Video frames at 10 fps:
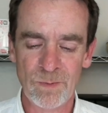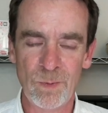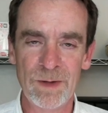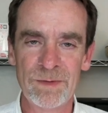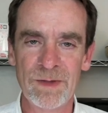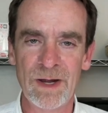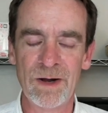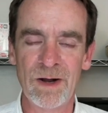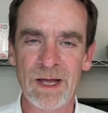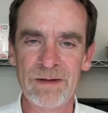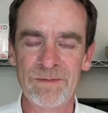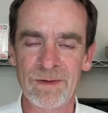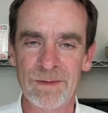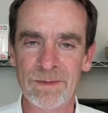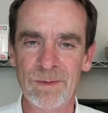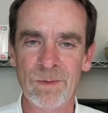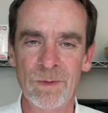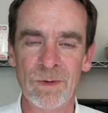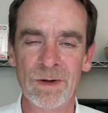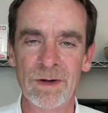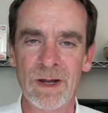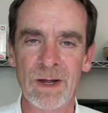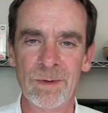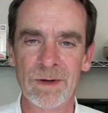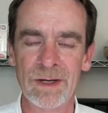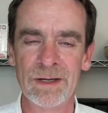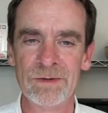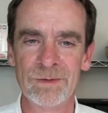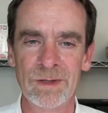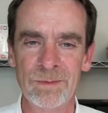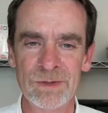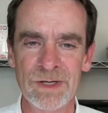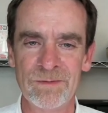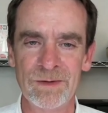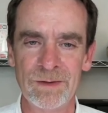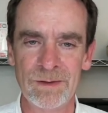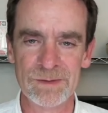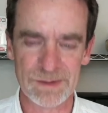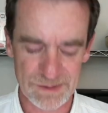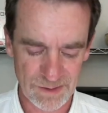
with our iPhone or our Android, whichever you're using.